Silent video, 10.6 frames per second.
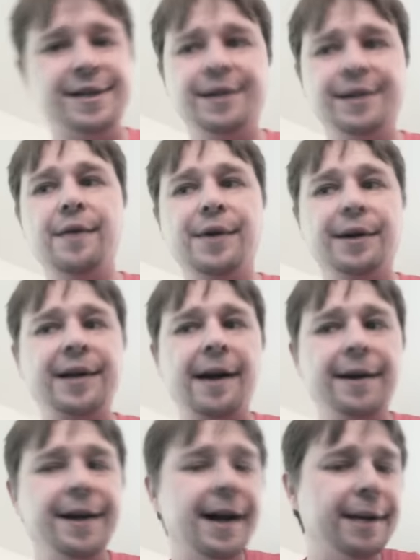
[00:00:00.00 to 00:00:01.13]
still over here
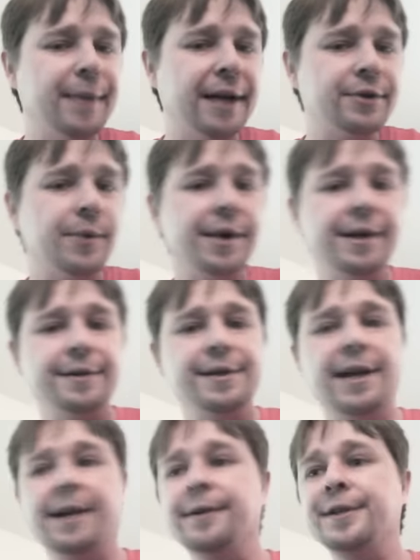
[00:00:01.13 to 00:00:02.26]
carrying on about 20 years
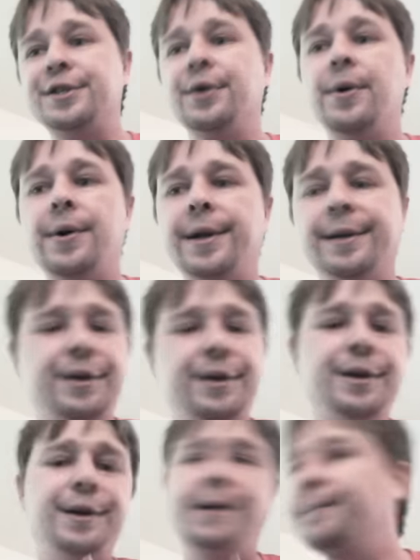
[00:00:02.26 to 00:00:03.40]
later and joy and
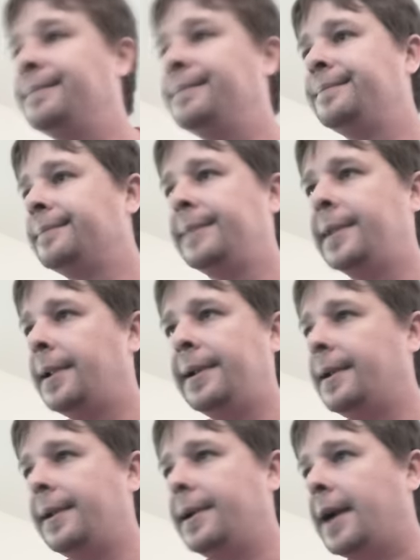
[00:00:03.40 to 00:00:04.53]
hood and
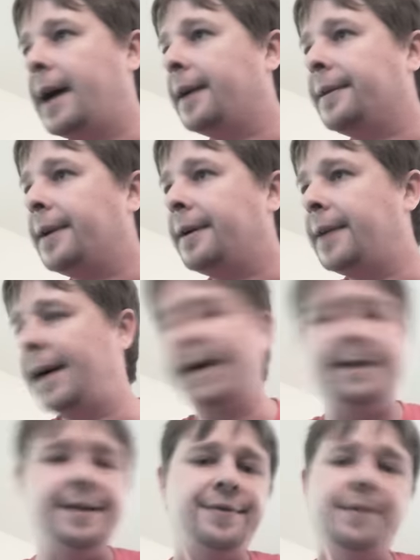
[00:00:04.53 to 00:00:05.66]
I don't know. I
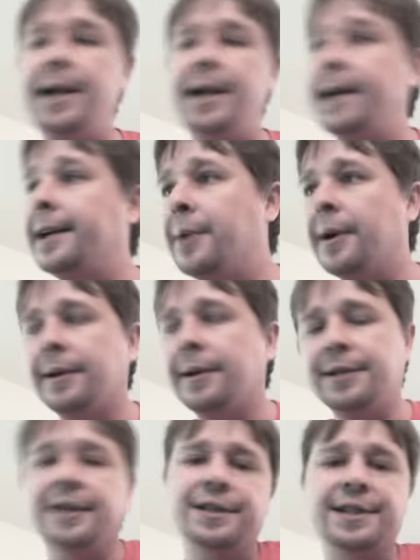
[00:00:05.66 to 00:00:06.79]
got this from a lady at work.
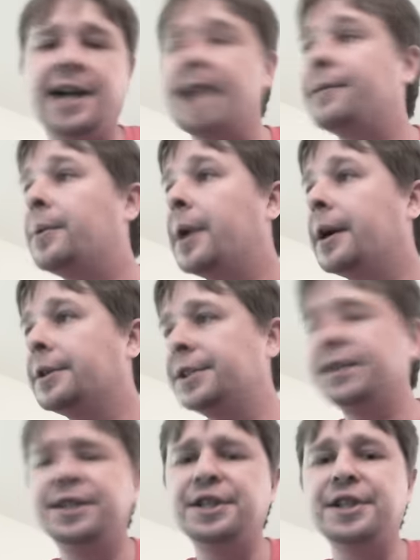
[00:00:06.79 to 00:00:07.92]
You know, she's kind of aware.
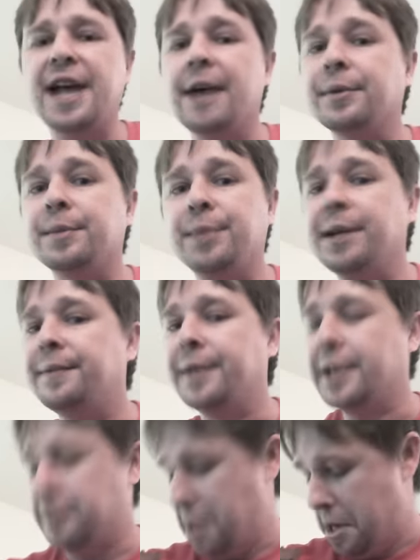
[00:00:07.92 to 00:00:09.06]
She's down with the
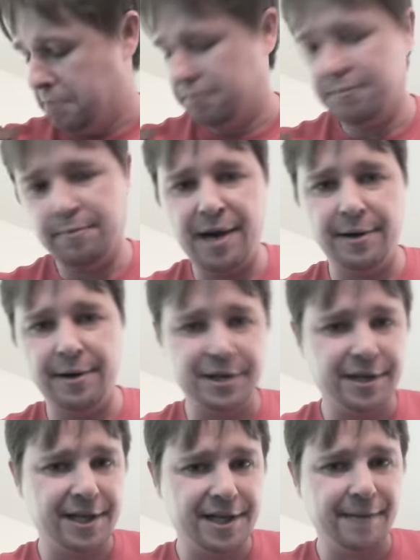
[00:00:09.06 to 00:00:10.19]
P-Fish, but apparently
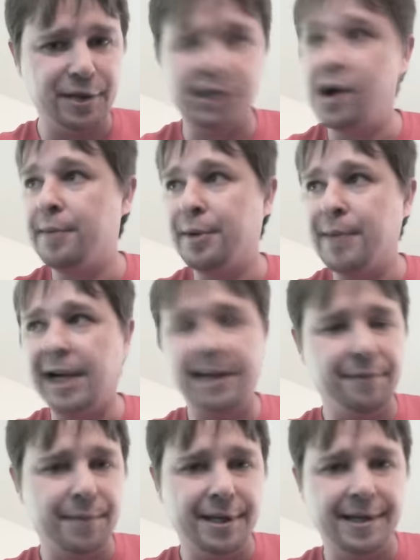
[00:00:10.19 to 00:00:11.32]
she thinks I'm a chomper by
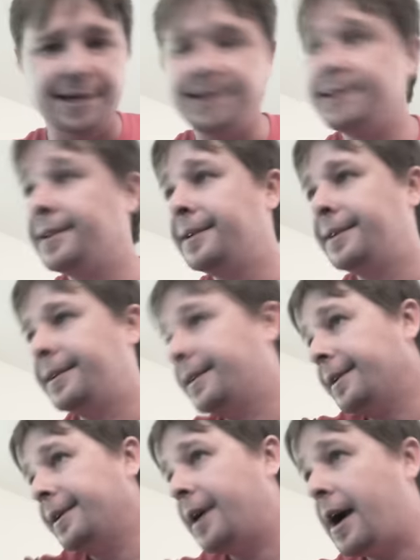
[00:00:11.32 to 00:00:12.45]
giving me this.
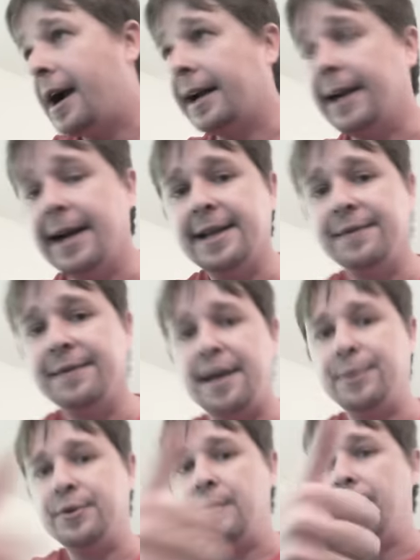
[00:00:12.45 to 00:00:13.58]
All right, guys.
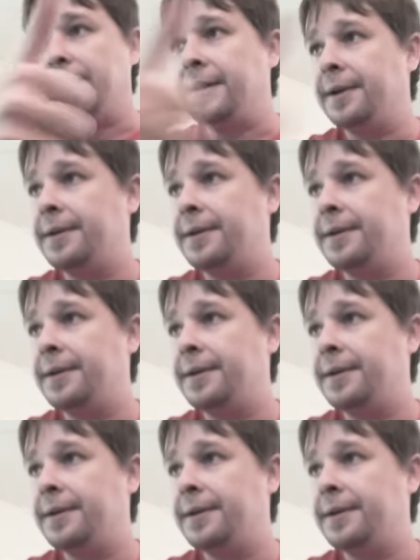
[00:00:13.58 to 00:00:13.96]
FZappa20.